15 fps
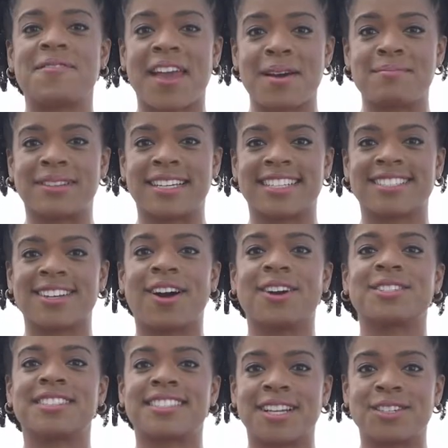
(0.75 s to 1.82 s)
Families
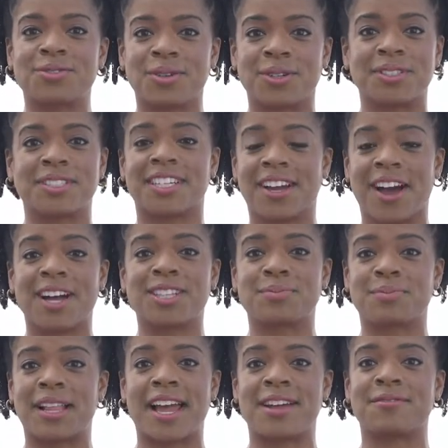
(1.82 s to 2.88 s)
are central to God's
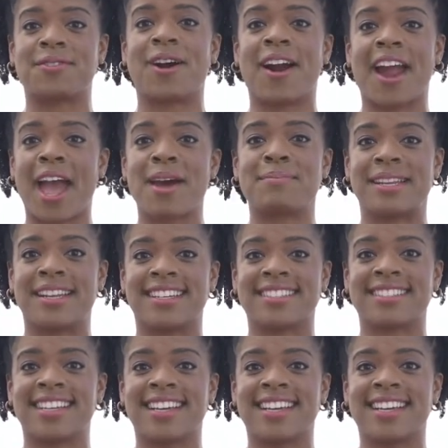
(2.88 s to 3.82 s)
plan for our happiness,